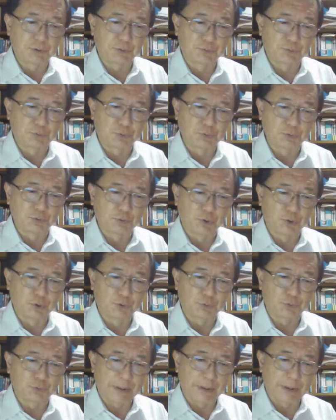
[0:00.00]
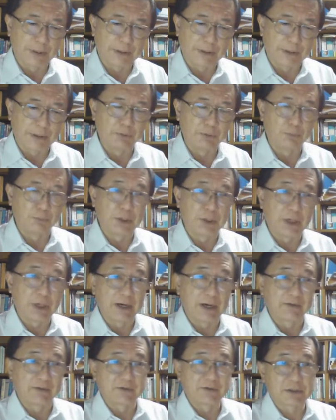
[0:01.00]
2020, we
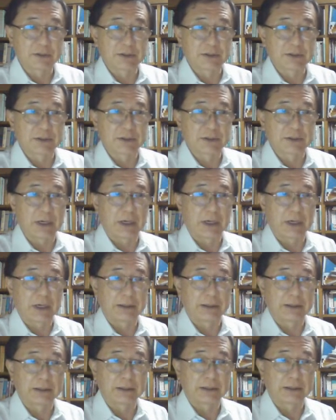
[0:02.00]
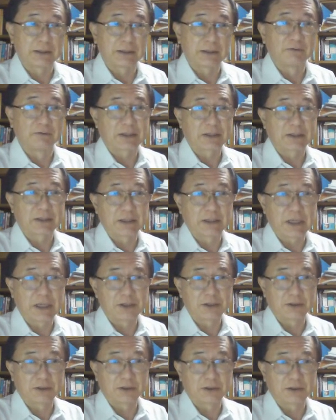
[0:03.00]
have started the
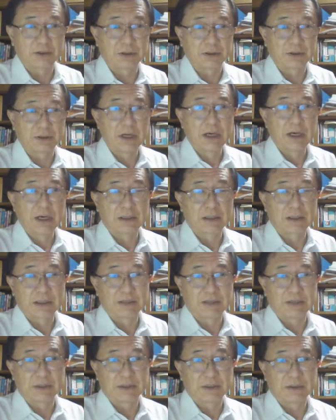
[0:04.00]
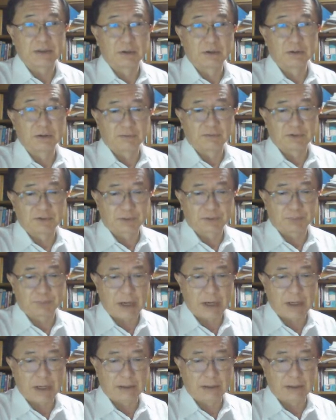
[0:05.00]
vaccination activity all over
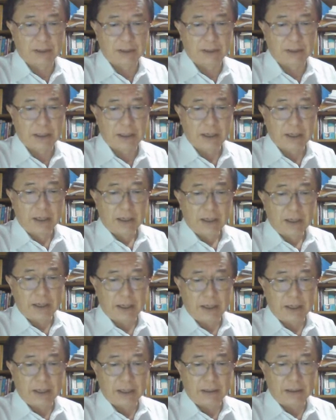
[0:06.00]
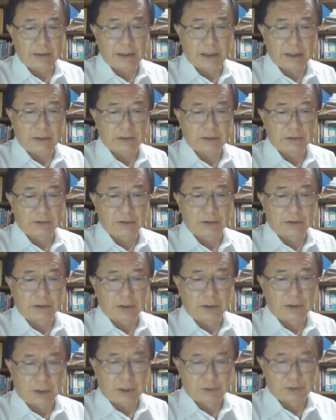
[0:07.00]
Japan. And
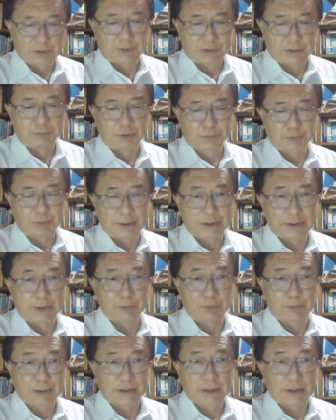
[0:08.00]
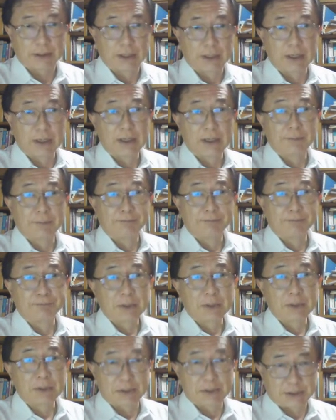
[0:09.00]
2021,
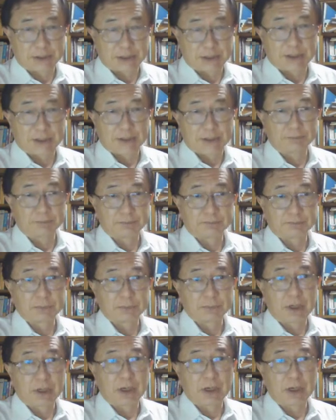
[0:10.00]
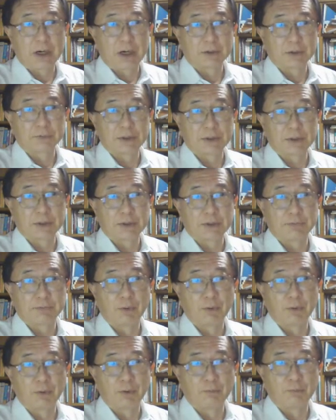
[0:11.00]
this year, 3,
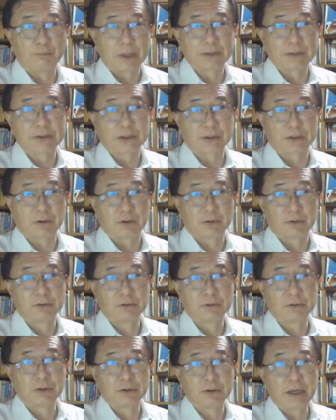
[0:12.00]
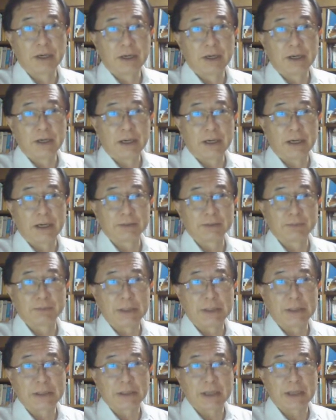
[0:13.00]
4 months ago. And
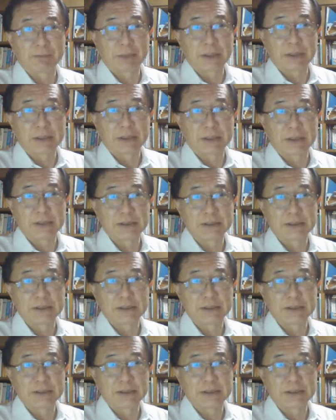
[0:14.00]
many companies